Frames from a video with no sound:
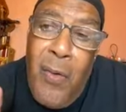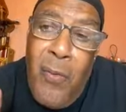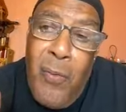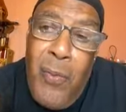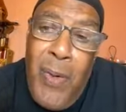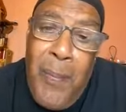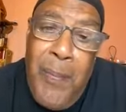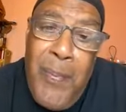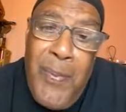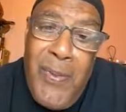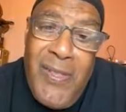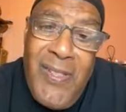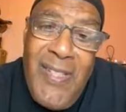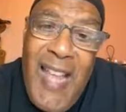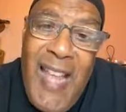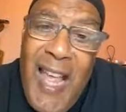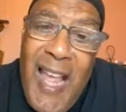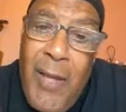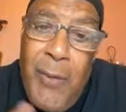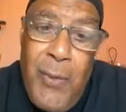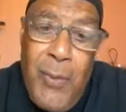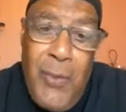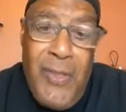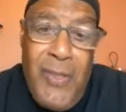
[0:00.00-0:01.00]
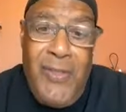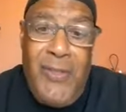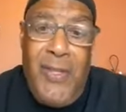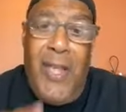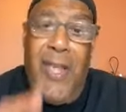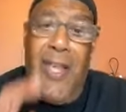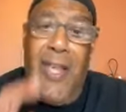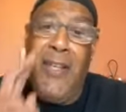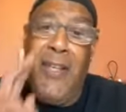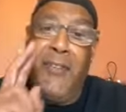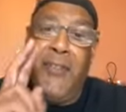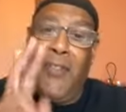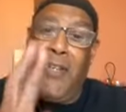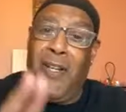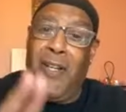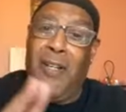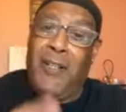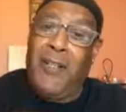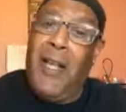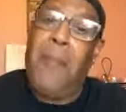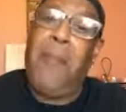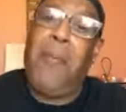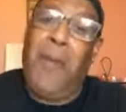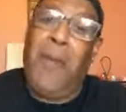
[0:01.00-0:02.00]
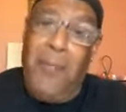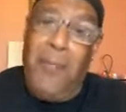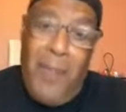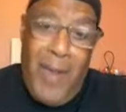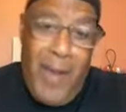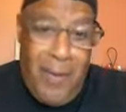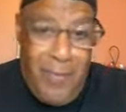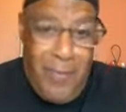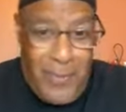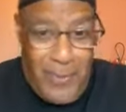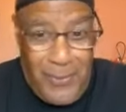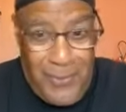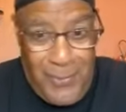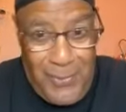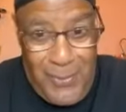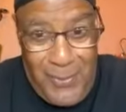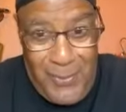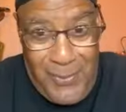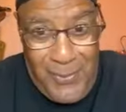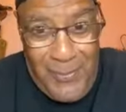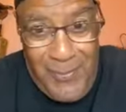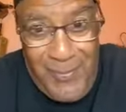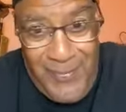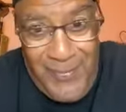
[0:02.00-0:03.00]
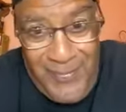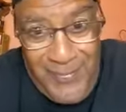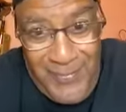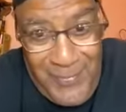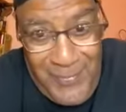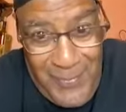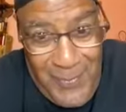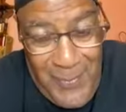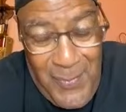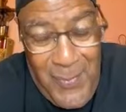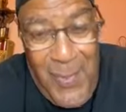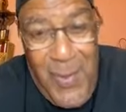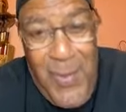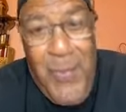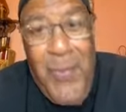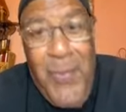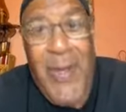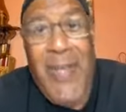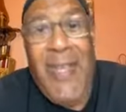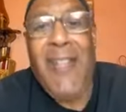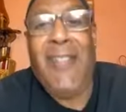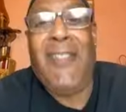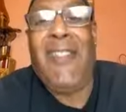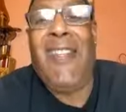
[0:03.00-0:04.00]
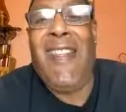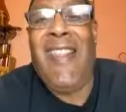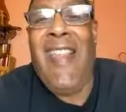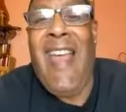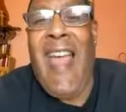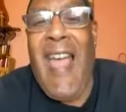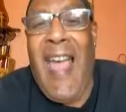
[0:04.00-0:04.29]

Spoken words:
reposado is aged in a couple of barrels. When we get to that,